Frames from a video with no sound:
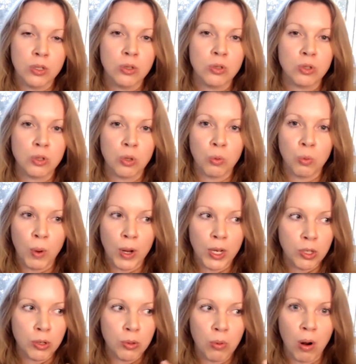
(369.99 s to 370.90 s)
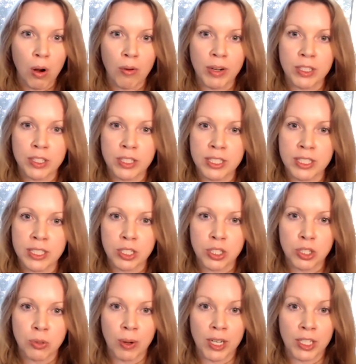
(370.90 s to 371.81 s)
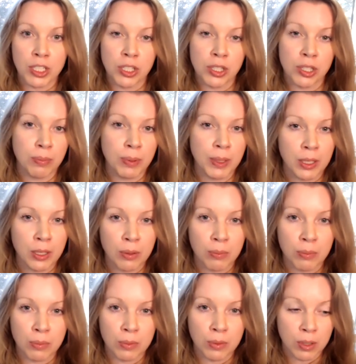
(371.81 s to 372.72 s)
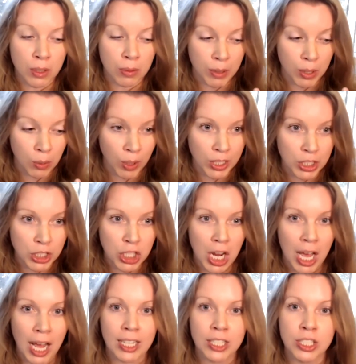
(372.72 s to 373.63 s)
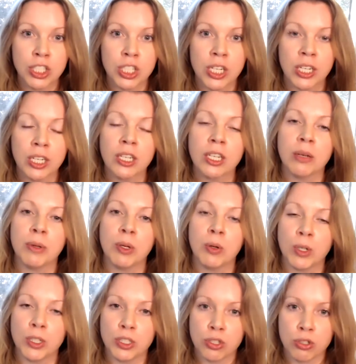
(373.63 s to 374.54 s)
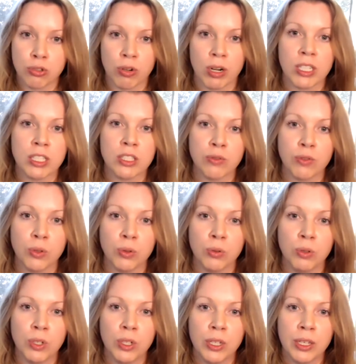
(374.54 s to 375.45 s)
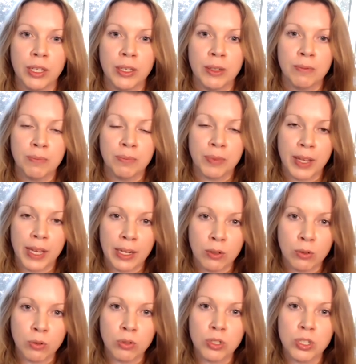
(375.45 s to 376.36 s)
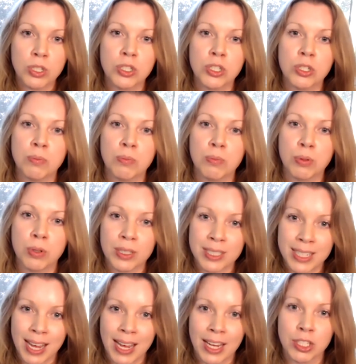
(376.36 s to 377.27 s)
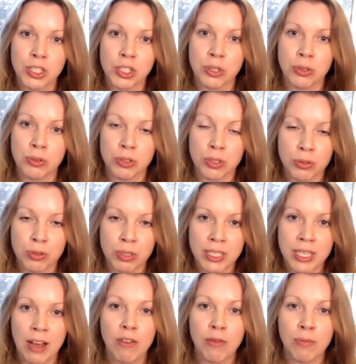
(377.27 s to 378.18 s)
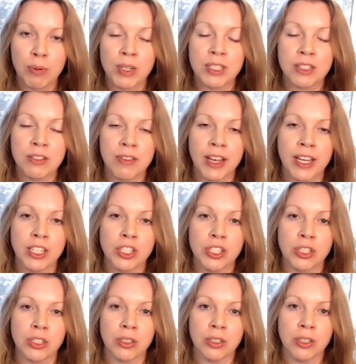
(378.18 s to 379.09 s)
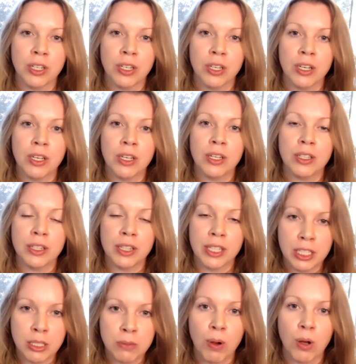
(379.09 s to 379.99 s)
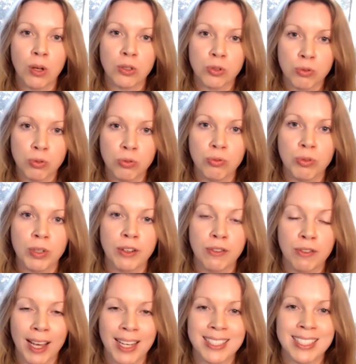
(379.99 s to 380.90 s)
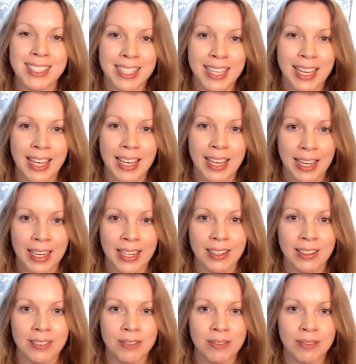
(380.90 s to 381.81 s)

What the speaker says: So when you are in a situation that can be quite challenging, can be quite stressful, in order to protect you, so self-preservation, these postural reflexes kick in.